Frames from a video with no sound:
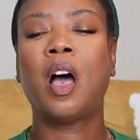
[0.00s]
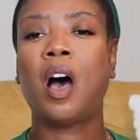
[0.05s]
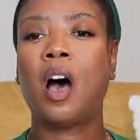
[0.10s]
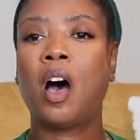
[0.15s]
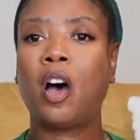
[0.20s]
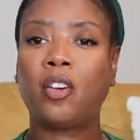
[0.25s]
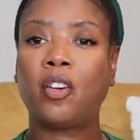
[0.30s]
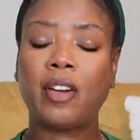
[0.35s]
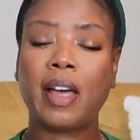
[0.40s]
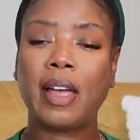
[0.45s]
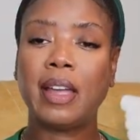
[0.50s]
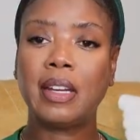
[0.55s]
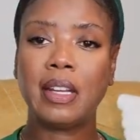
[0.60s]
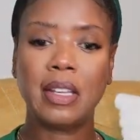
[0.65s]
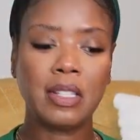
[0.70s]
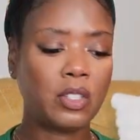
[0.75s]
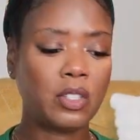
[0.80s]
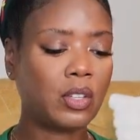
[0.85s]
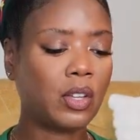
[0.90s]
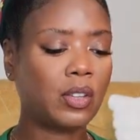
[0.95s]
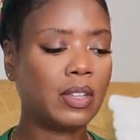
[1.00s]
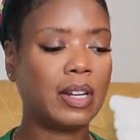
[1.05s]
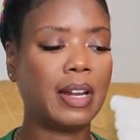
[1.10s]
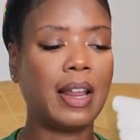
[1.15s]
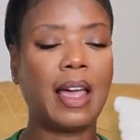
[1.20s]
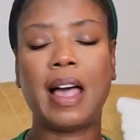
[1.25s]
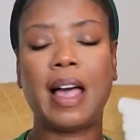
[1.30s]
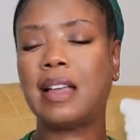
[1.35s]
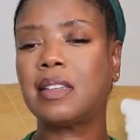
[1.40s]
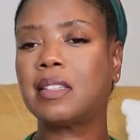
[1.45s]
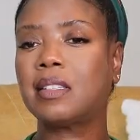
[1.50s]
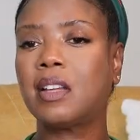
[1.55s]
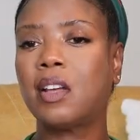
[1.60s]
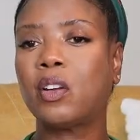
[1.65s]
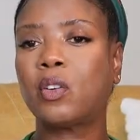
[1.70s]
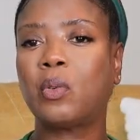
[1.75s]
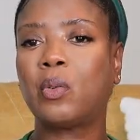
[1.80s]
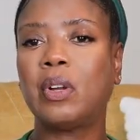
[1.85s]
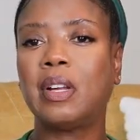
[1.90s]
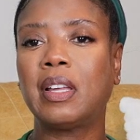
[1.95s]
All right, and so the last
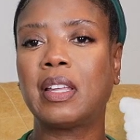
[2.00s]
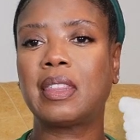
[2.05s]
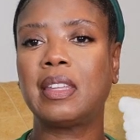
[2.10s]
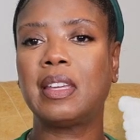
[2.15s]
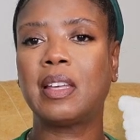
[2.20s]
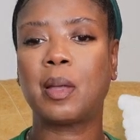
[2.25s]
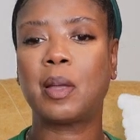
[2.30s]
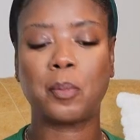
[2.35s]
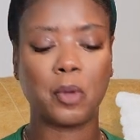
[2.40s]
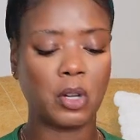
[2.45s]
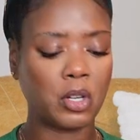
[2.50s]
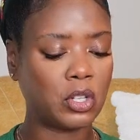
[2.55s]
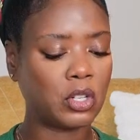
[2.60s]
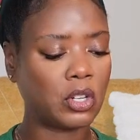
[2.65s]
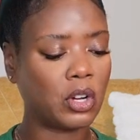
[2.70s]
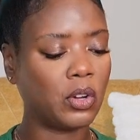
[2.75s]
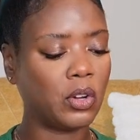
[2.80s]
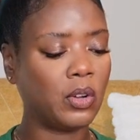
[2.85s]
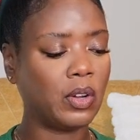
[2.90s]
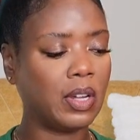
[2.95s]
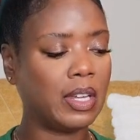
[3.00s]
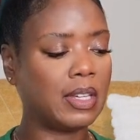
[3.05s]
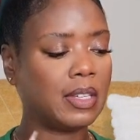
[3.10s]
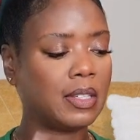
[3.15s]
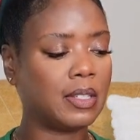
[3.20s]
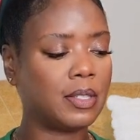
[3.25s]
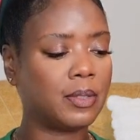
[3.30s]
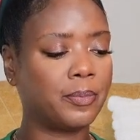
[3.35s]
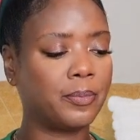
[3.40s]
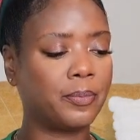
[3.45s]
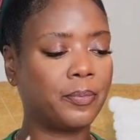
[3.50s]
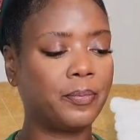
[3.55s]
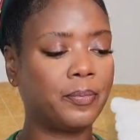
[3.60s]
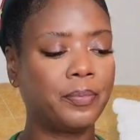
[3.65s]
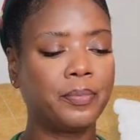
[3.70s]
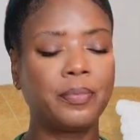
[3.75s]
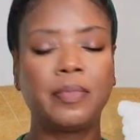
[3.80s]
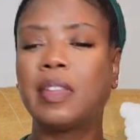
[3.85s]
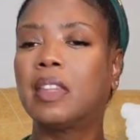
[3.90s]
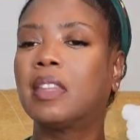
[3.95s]
acrylic thing I'm going to show you is
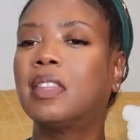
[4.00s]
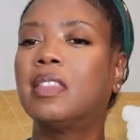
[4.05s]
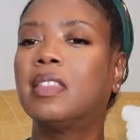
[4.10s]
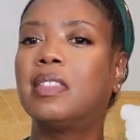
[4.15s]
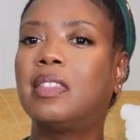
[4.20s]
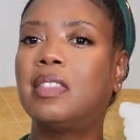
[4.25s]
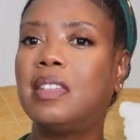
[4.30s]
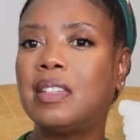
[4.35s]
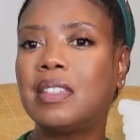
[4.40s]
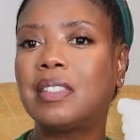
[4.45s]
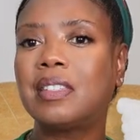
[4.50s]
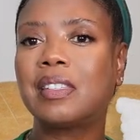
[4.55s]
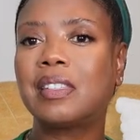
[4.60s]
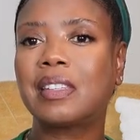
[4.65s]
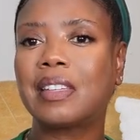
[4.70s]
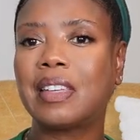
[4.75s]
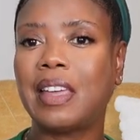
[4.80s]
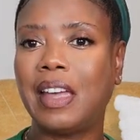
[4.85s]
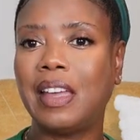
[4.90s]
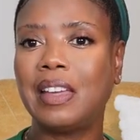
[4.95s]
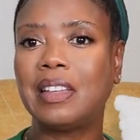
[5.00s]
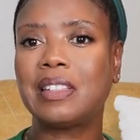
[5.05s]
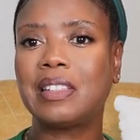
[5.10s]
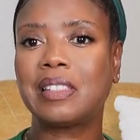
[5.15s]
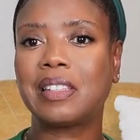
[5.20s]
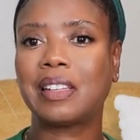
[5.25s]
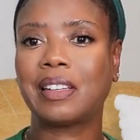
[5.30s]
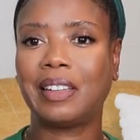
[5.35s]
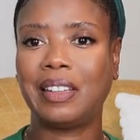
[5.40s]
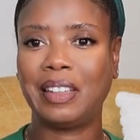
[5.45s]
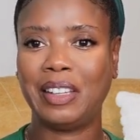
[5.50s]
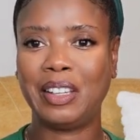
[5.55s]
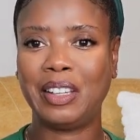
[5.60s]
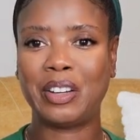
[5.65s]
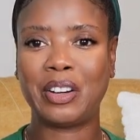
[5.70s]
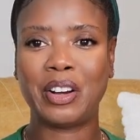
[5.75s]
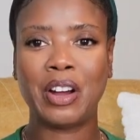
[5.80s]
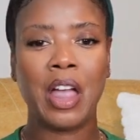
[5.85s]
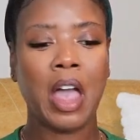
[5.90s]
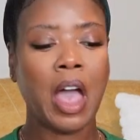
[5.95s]
this case here. here.
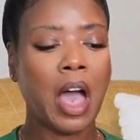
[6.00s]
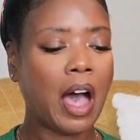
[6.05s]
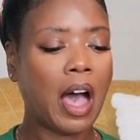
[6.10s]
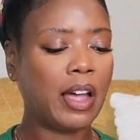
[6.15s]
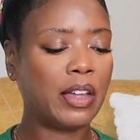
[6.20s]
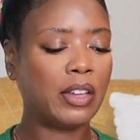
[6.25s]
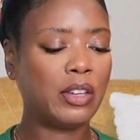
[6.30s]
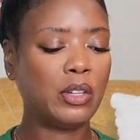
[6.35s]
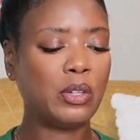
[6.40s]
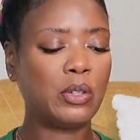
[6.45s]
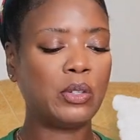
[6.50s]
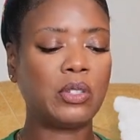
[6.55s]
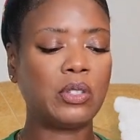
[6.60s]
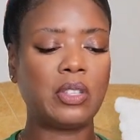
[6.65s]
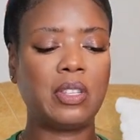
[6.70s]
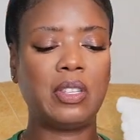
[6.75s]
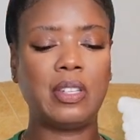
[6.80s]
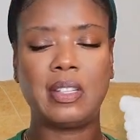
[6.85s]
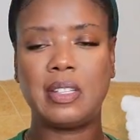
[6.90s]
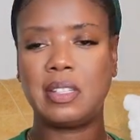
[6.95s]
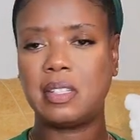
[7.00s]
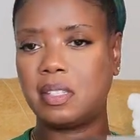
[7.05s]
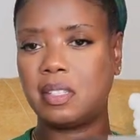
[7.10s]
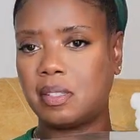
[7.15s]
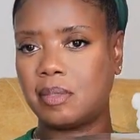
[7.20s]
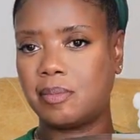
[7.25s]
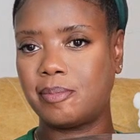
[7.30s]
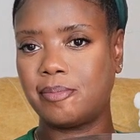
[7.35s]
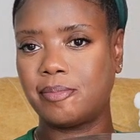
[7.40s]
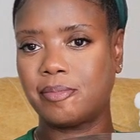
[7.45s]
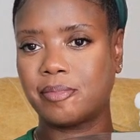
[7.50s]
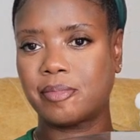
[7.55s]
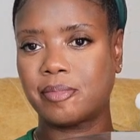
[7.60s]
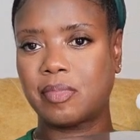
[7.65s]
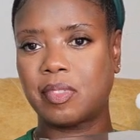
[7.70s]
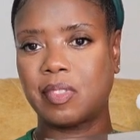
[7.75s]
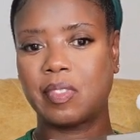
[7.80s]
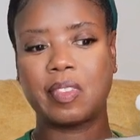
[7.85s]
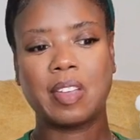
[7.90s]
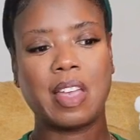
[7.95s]
I use this
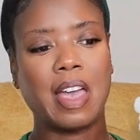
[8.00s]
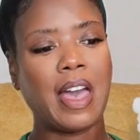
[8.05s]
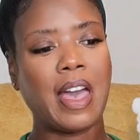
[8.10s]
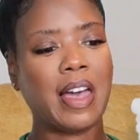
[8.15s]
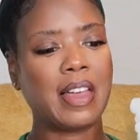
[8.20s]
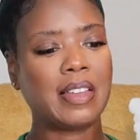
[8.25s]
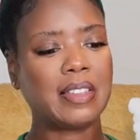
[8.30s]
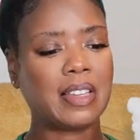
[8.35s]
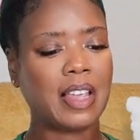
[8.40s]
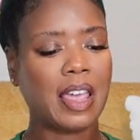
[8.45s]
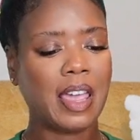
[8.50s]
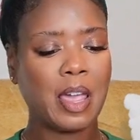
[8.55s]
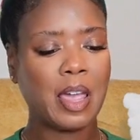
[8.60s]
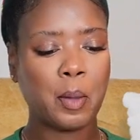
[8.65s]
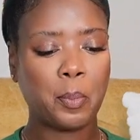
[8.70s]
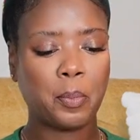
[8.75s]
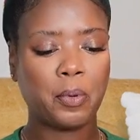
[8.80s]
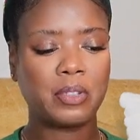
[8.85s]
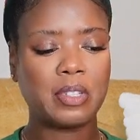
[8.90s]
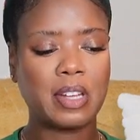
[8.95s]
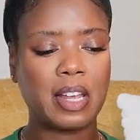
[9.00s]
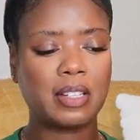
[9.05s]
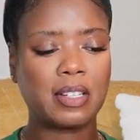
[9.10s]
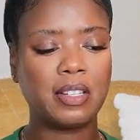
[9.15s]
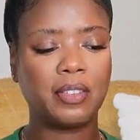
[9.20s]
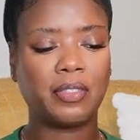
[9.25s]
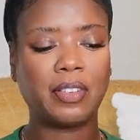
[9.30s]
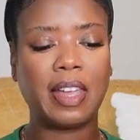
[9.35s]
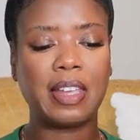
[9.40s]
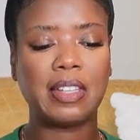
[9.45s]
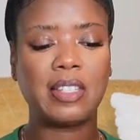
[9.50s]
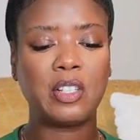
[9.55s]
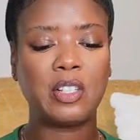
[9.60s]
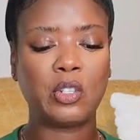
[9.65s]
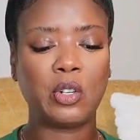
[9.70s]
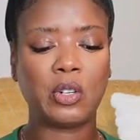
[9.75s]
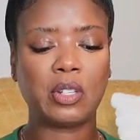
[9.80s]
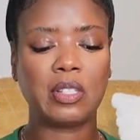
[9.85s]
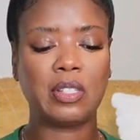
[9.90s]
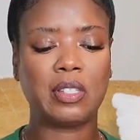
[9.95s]
as a protective case, as
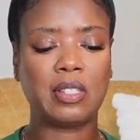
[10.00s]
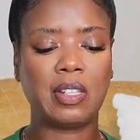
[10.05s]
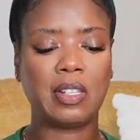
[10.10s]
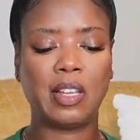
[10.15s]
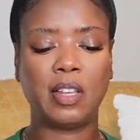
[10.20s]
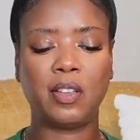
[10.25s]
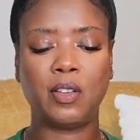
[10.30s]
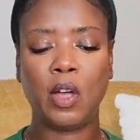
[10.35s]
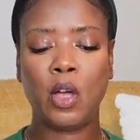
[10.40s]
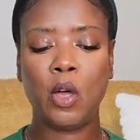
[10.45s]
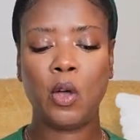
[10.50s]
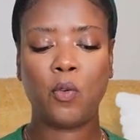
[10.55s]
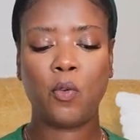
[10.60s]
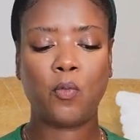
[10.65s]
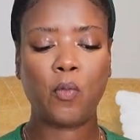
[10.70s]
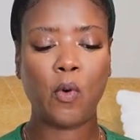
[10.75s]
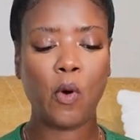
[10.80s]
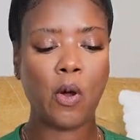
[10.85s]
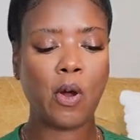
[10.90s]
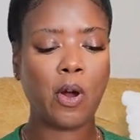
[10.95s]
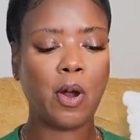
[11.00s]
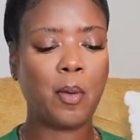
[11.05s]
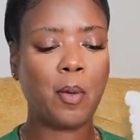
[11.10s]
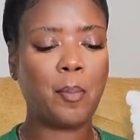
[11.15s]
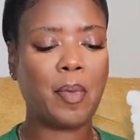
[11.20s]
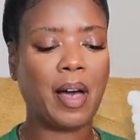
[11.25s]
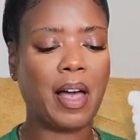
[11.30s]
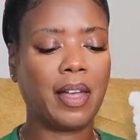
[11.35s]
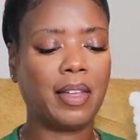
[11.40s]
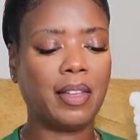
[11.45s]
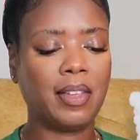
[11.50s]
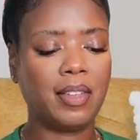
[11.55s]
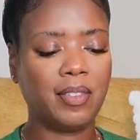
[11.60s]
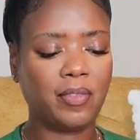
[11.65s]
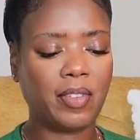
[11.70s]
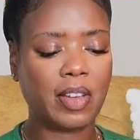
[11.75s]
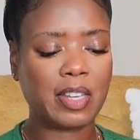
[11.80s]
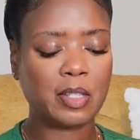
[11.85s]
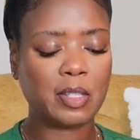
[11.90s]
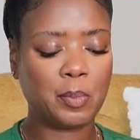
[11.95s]
you can see, for my
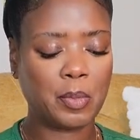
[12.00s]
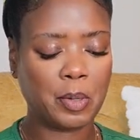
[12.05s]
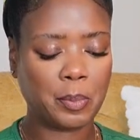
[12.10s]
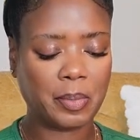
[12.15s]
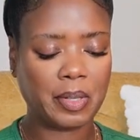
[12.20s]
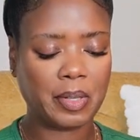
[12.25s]
investment